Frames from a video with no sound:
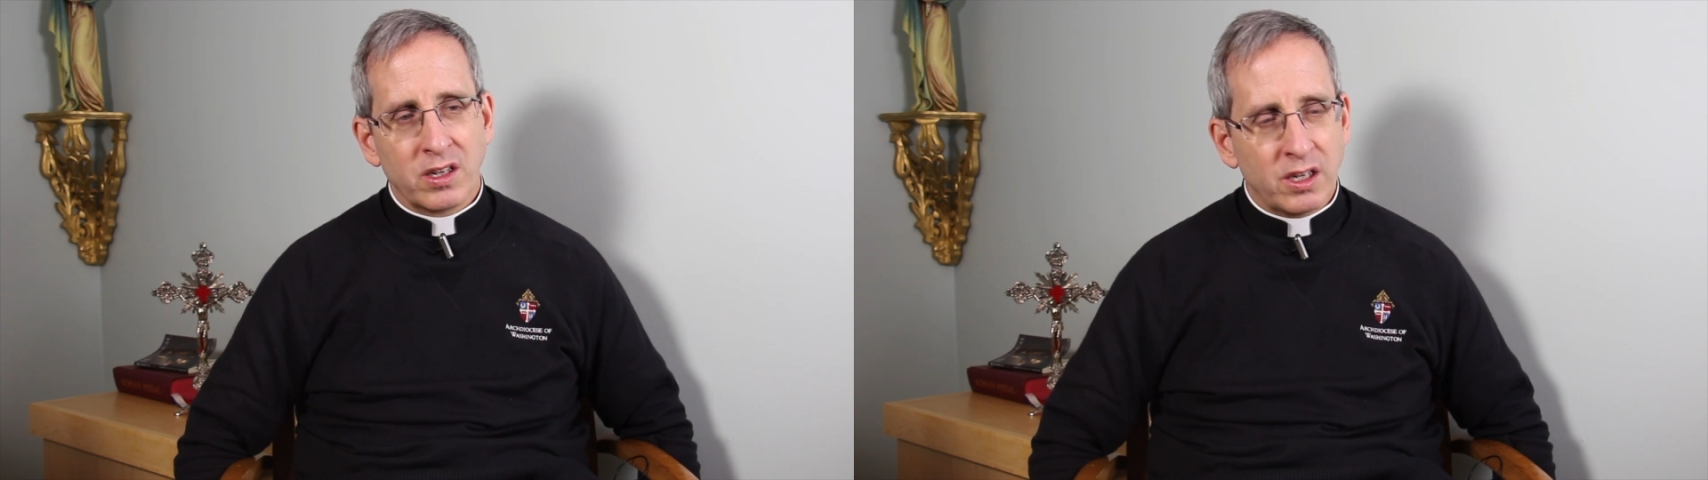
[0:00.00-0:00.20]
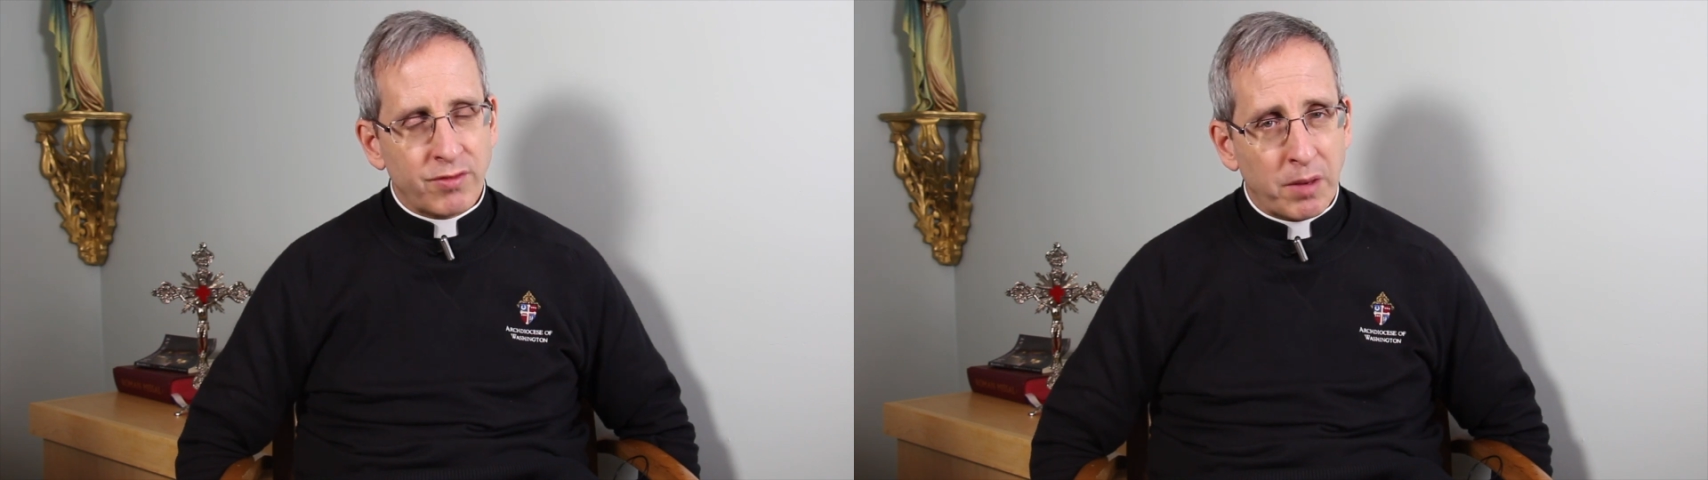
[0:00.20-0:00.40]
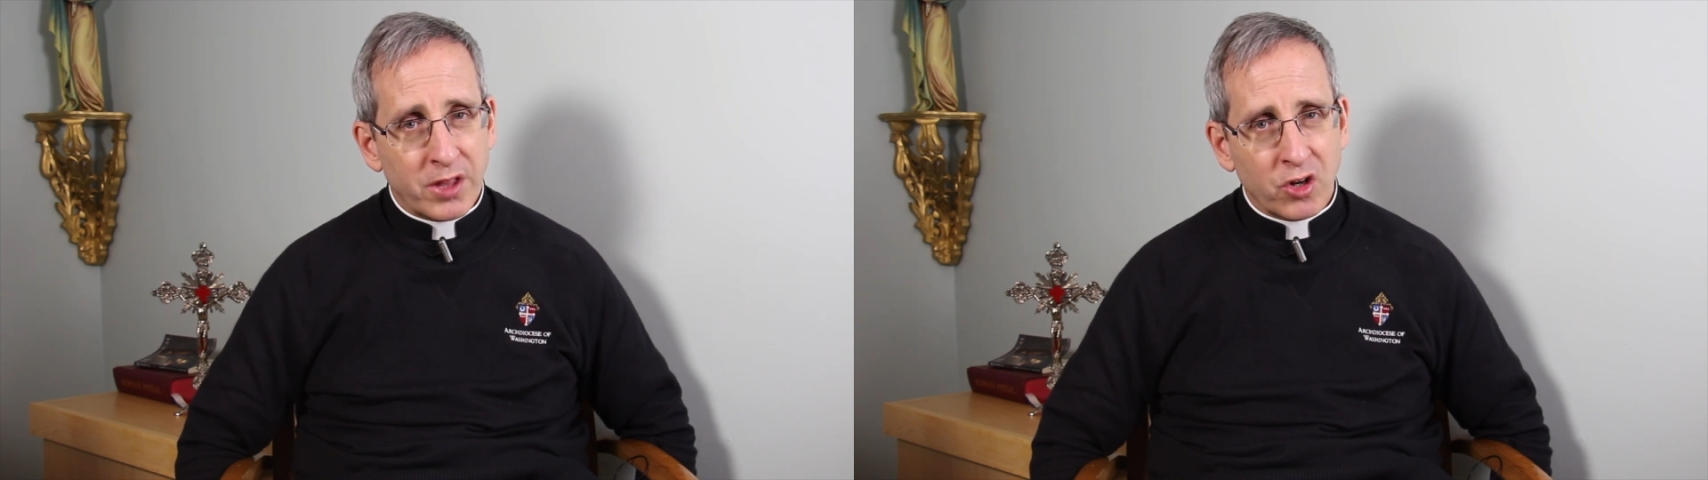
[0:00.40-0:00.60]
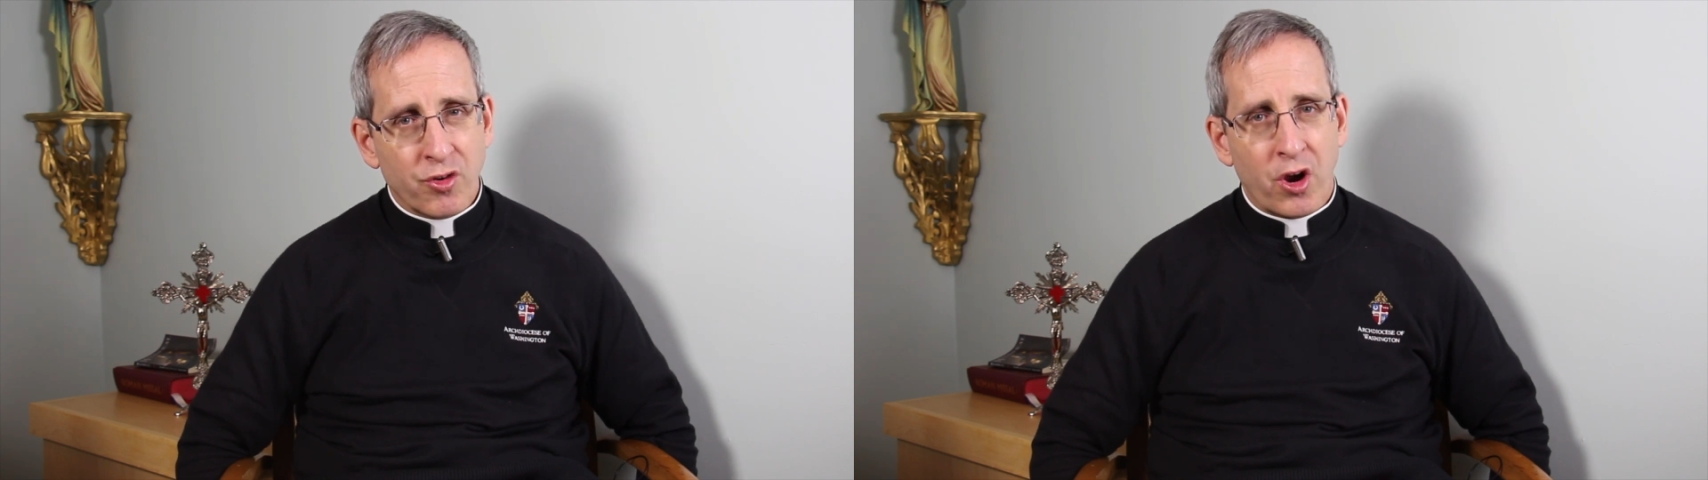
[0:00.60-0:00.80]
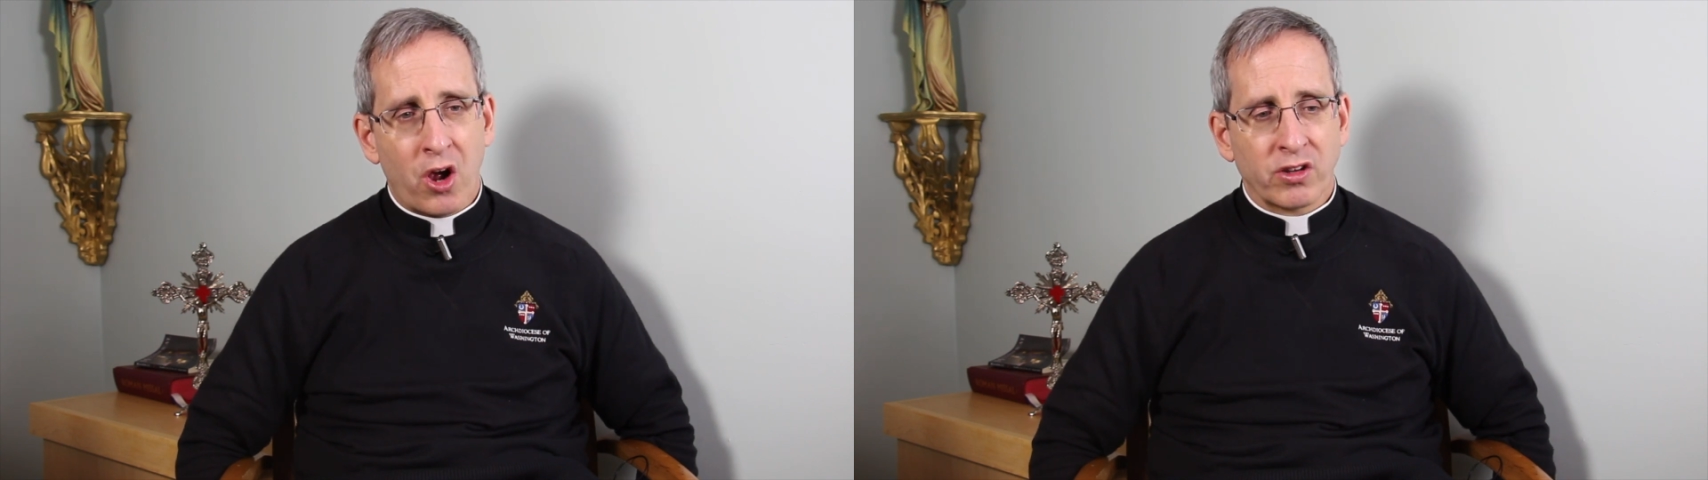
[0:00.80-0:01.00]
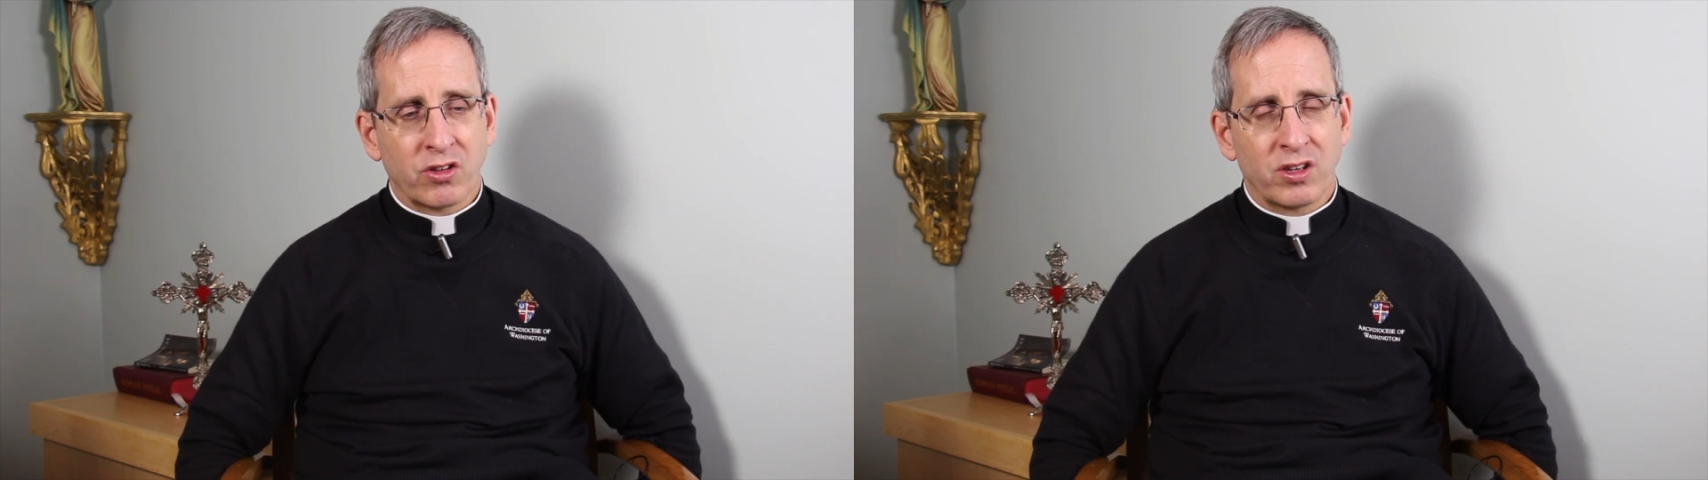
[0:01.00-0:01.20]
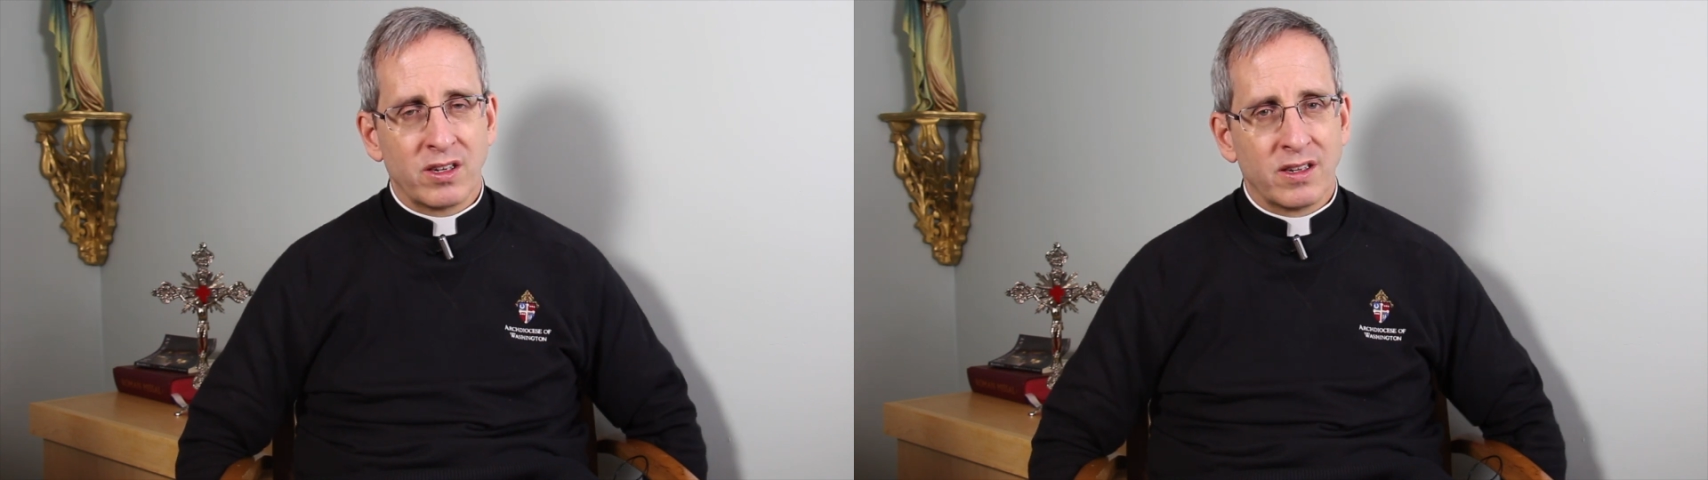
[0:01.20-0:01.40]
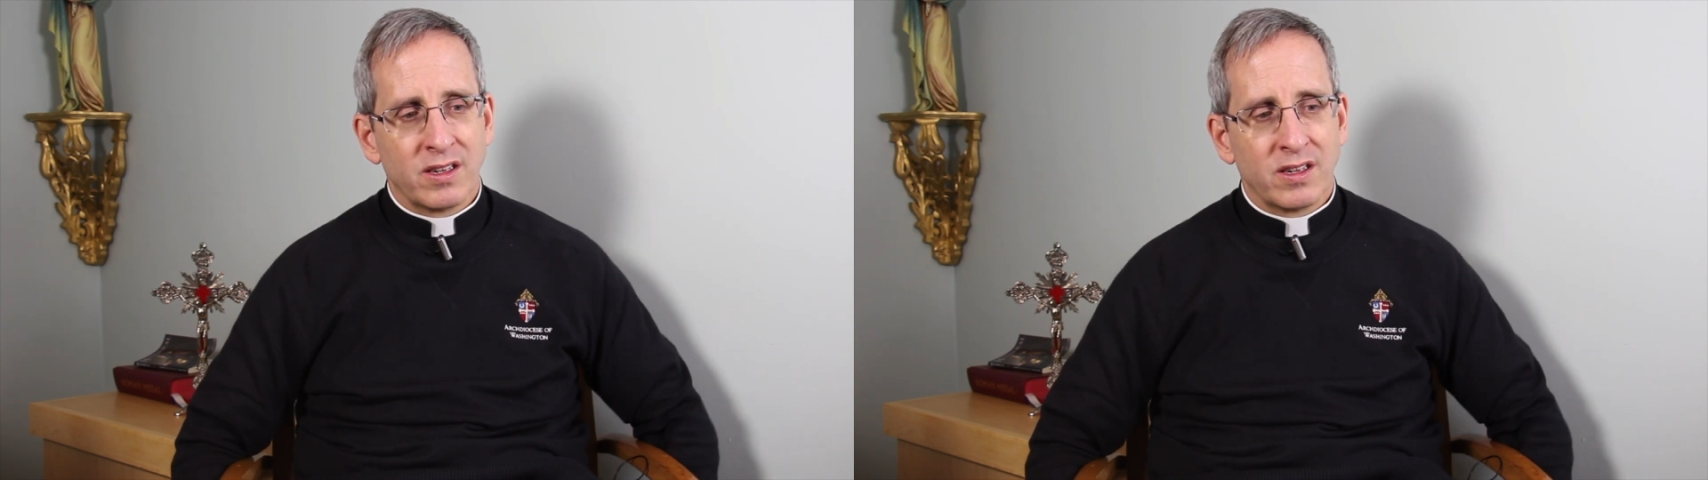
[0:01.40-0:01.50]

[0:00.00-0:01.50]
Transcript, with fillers: give up the cross.